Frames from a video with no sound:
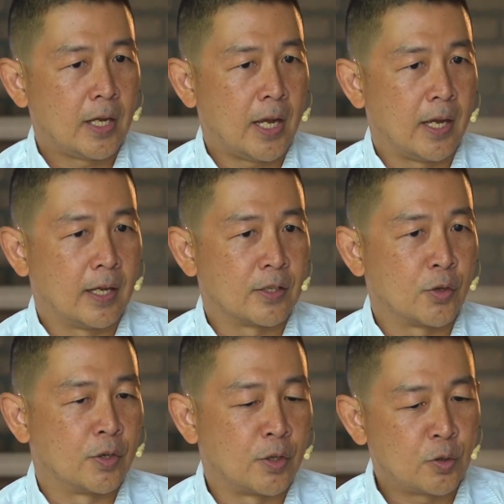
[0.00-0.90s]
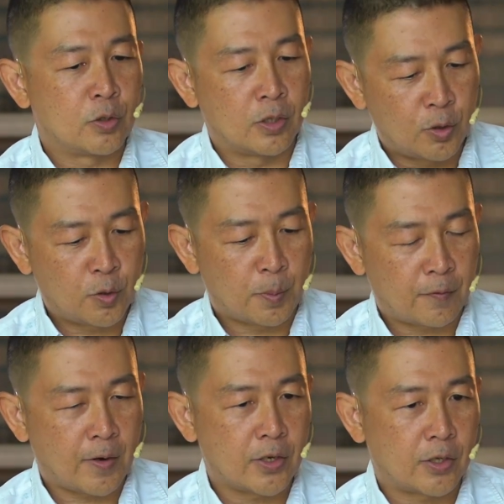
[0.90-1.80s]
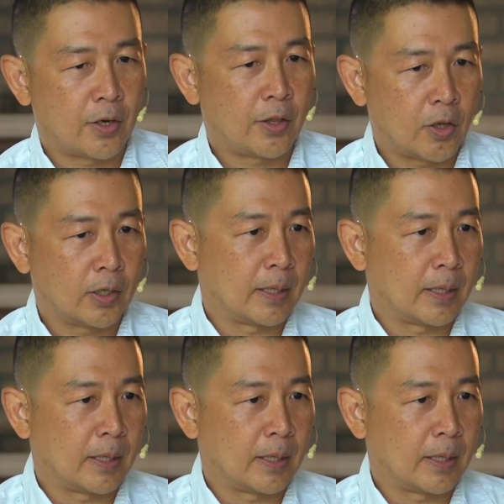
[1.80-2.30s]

And so the new supervisor thought,